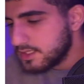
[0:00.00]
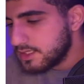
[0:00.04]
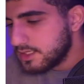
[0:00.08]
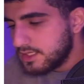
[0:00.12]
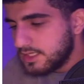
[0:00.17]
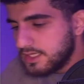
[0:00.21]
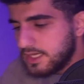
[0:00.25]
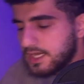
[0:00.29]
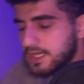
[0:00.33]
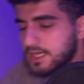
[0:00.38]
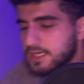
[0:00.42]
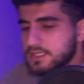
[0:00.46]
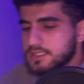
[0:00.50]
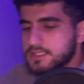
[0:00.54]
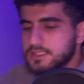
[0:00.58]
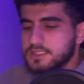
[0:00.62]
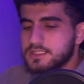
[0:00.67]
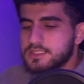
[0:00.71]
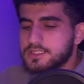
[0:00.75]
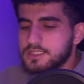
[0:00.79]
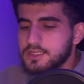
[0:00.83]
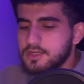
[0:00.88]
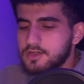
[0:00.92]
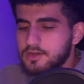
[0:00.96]
Yeah,
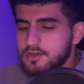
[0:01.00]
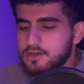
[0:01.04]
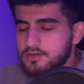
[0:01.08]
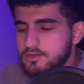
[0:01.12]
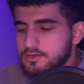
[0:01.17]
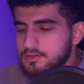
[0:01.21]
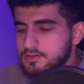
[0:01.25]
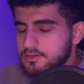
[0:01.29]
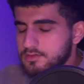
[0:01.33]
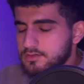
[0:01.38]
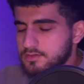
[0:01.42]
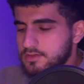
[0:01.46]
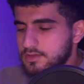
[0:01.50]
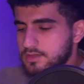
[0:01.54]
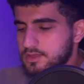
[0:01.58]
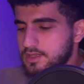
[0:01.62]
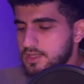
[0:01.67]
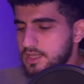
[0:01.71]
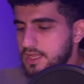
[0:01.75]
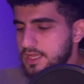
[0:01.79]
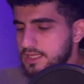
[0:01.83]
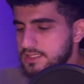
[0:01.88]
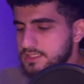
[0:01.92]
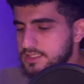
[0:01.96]
so
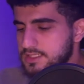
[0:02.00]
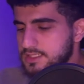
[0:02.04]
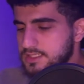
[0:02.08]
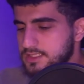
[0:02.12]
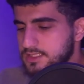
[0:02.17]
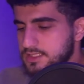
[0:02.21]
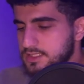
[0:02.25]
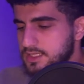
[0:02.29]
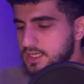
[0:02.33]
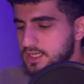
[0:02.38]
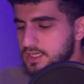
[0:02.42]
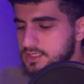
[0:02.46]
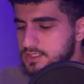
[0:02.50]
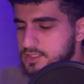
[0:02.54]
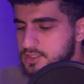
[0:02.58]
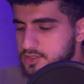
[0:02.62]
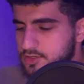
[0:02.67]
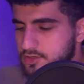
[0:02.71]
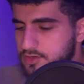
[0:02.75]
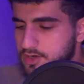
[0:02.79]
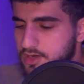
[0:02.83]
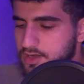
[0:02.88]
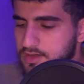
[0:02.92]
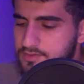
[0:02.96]
let's, yeah,
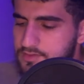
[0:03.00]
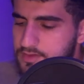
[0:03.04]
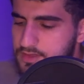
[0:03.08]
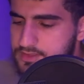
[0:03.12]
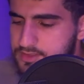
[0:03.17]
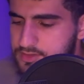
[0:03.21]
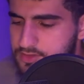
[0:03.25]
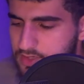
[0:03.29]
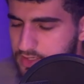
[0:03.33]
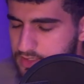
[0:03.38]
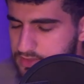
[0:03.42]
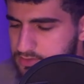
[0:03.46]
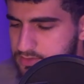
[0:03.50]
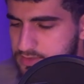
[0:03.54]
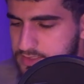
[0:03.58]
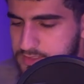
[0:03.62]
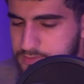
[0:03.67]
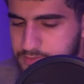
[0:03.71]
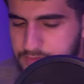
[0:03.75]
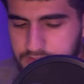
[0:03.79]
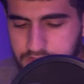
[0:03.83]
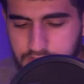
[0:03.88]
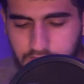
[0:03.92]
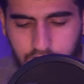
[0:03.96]
sure, I will try to
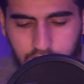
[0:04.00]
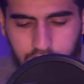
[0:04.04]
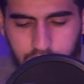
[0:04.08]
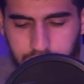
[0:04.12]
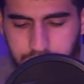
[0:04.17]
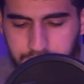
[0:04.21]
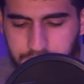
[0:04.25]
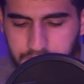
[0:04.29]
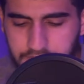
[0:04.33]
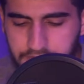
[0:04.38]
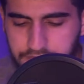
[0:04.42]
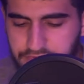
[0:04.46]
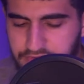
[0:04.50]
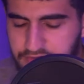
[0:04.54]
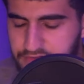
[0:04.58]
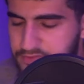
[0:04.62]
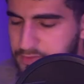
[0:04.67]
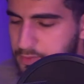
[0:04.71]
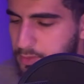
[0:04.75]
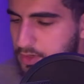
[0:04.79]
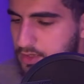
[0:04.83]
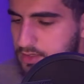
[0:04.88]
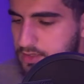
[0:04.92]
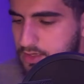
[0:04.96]
speed up if
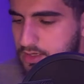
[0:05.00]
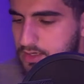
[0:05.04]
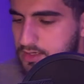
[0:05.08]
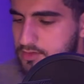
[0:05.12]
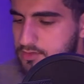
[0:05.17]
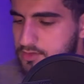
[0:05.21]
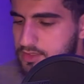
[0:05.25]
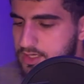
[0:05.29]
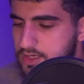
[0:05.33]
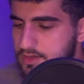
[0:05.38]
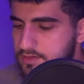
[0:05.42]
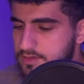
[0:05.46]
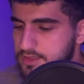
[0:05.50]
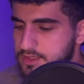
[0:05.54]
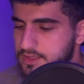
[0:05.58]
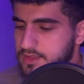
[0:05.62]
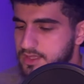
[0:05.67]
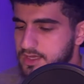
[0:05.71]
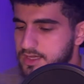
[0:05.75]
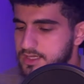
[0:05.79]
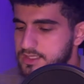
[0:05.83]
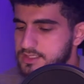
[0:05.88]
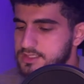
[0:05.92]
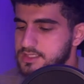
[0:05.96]
everybody are okay with
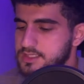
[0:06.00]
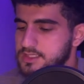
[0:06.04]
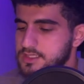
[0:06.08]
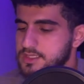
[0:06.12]
that.